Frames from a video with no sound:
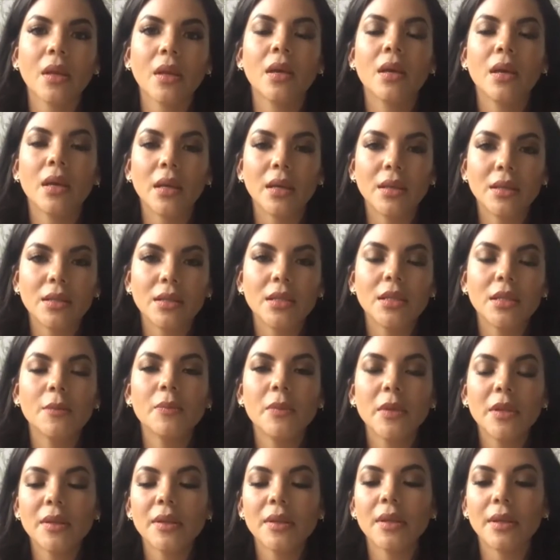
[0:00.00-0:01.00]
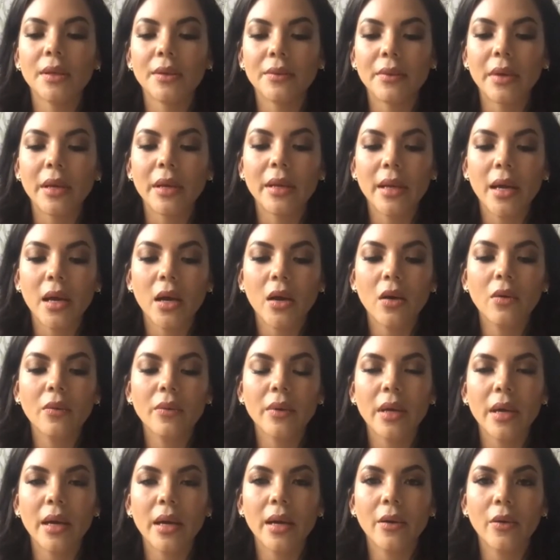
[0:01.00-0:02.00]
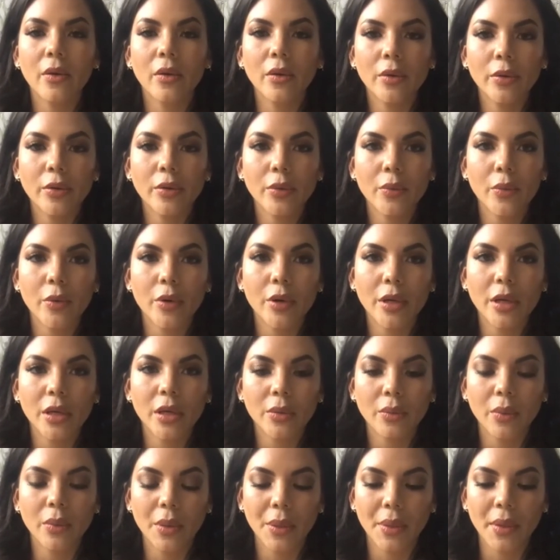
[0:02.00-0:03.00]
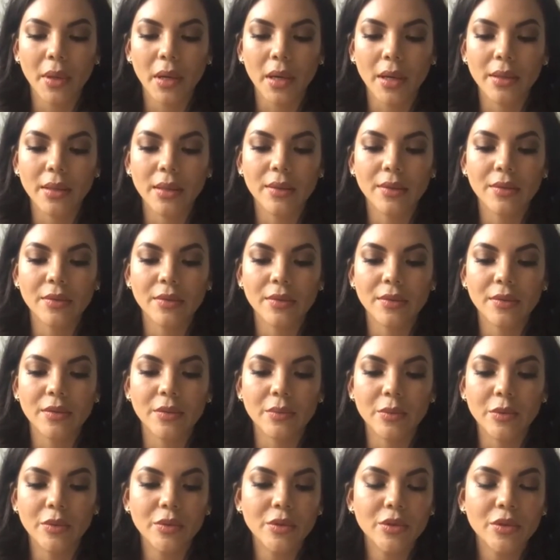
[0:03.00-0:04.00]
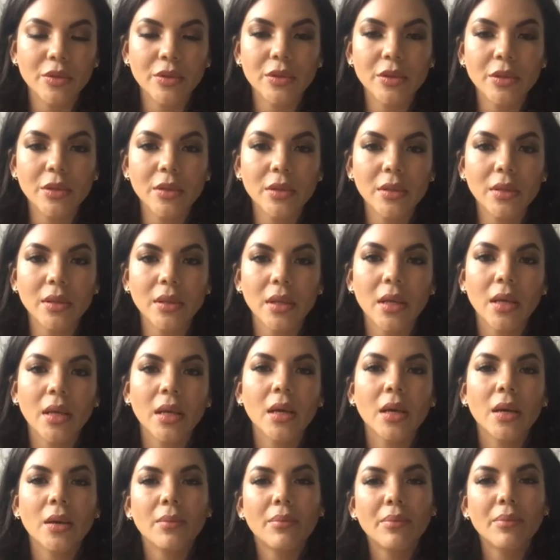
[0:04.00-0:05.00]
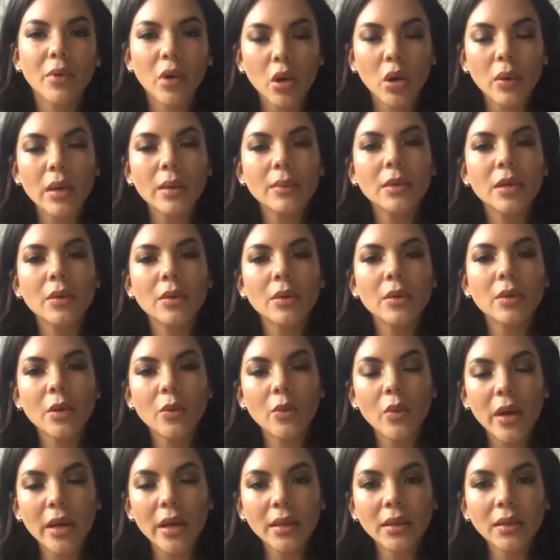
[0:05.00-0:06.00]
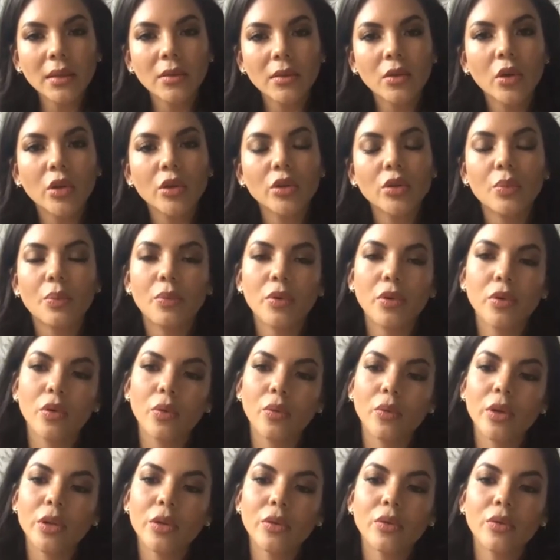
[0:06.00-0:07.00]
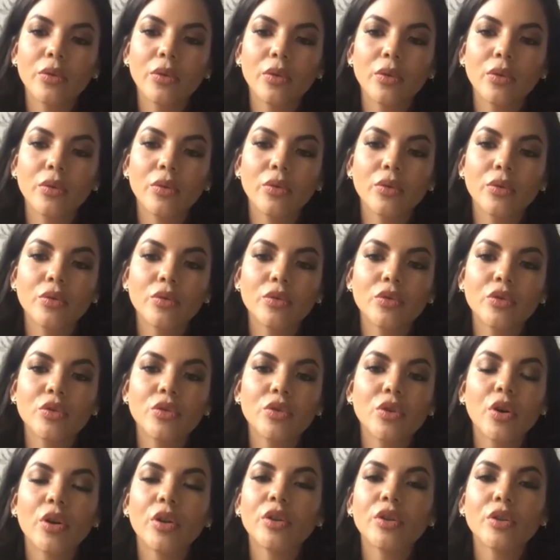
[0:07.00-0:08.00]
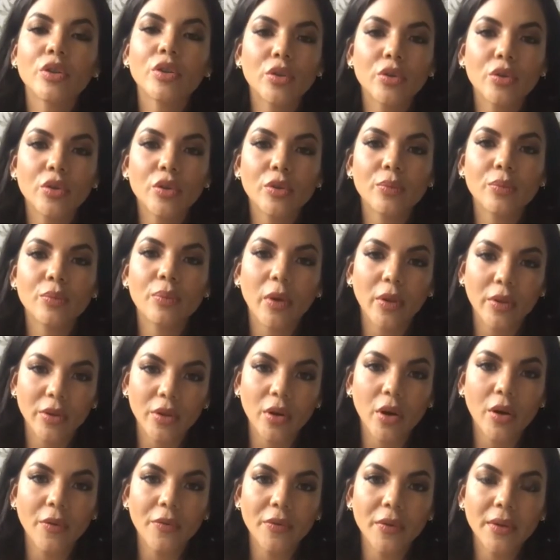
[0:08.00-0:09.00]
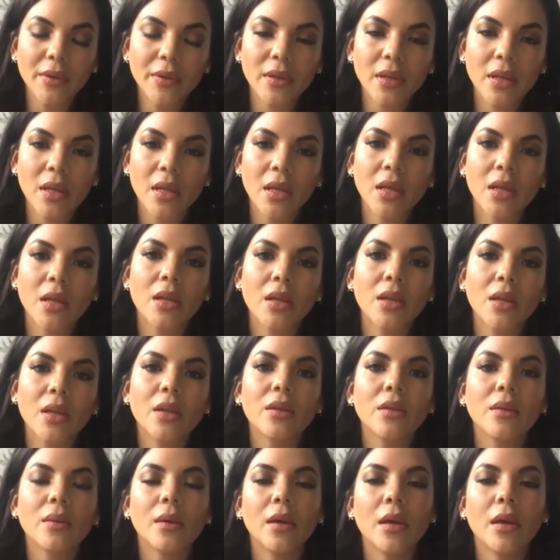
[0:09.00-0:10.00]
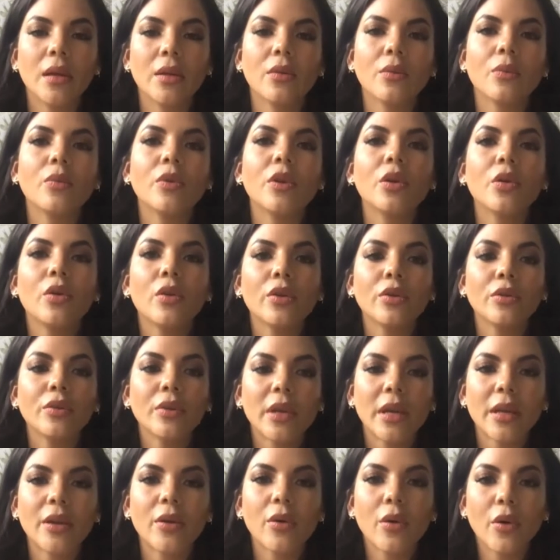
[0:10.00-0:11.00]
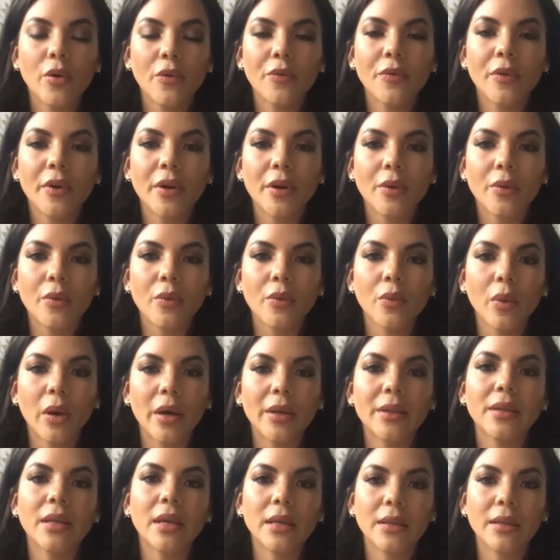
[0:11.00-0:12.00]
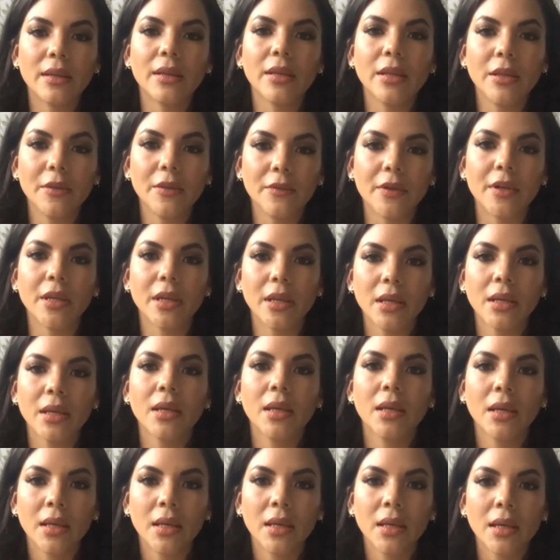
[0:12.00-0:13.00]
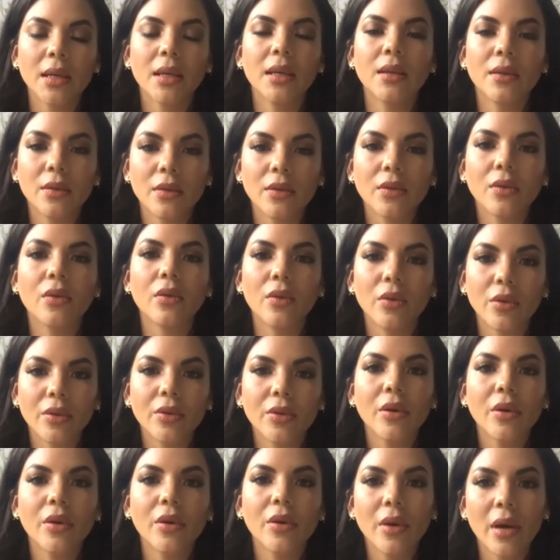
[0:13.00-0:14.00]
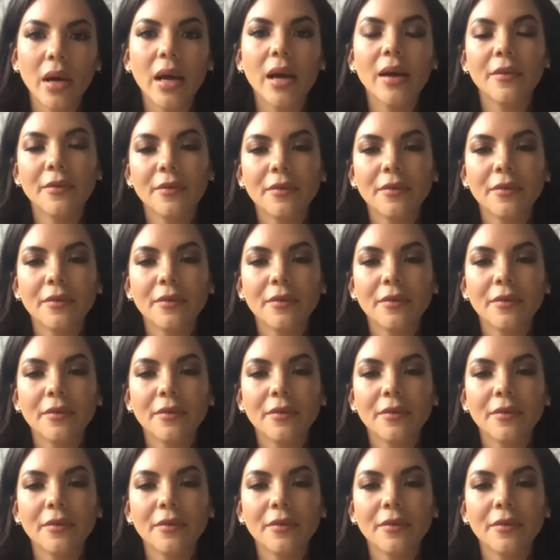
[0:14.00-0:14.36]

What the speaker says: And right now we are also working with a distribution program that we want, not so we don't just use post office, and we also can offer 1 day delivery, and so have,